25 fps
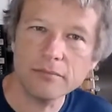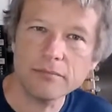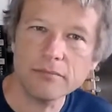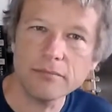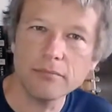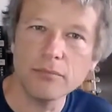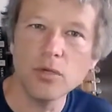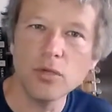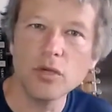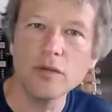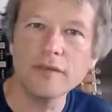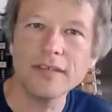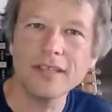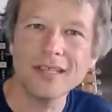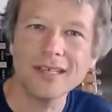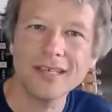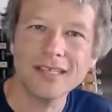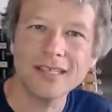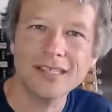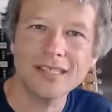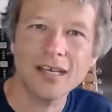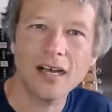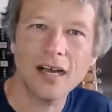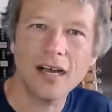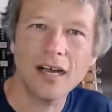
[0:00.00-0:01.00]
moving the
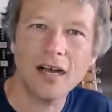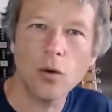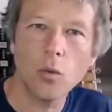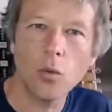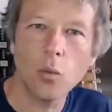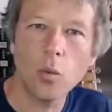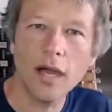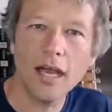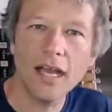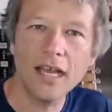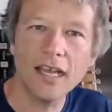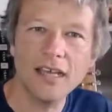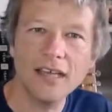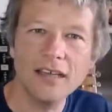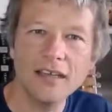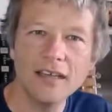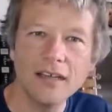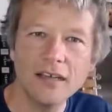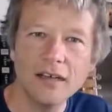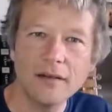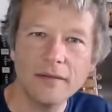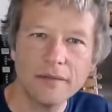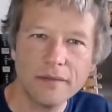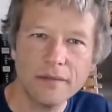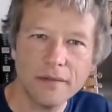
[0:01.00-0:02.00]
guitar away
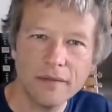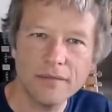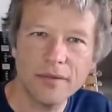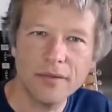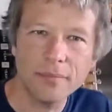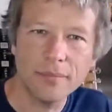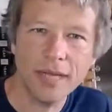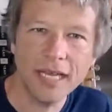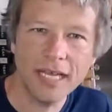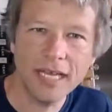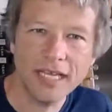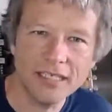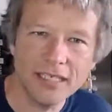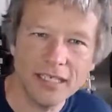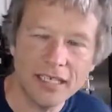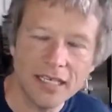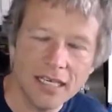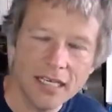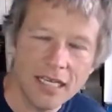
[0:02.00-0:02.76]
from the bend,